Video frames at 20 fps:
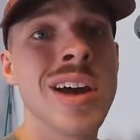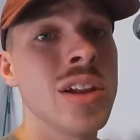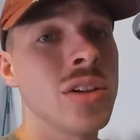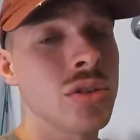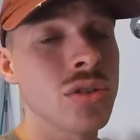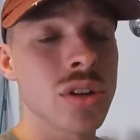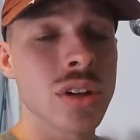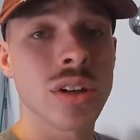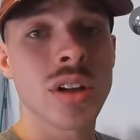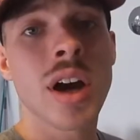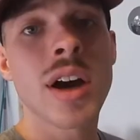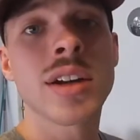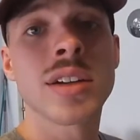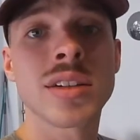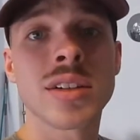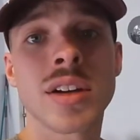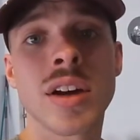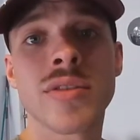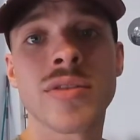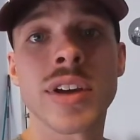there's a lot of
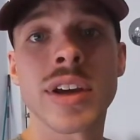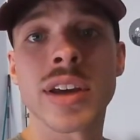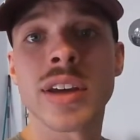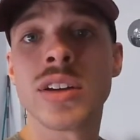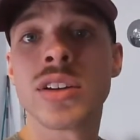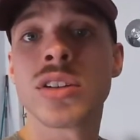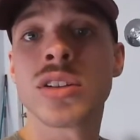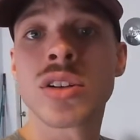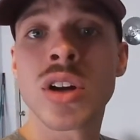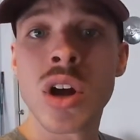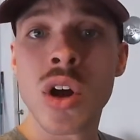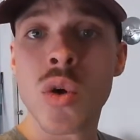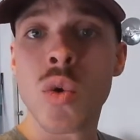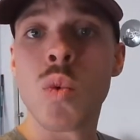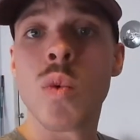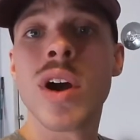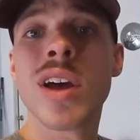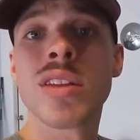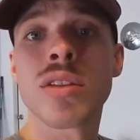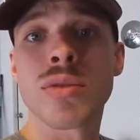stuff that he just
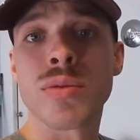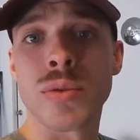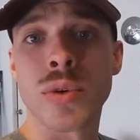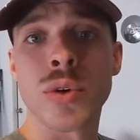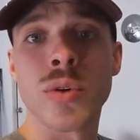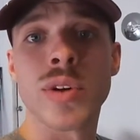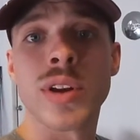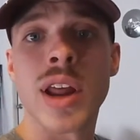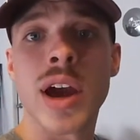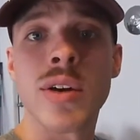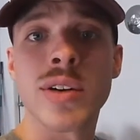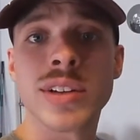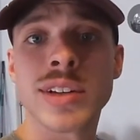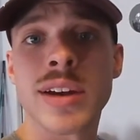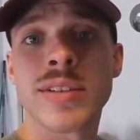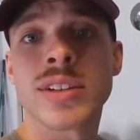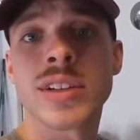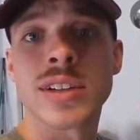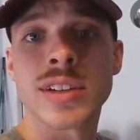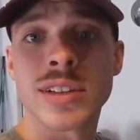went through and now he's
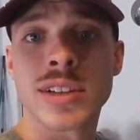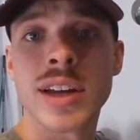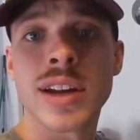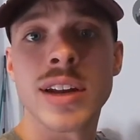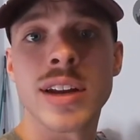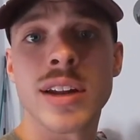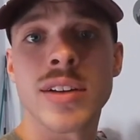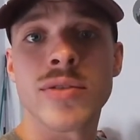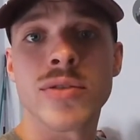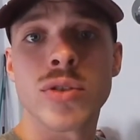got to sit in it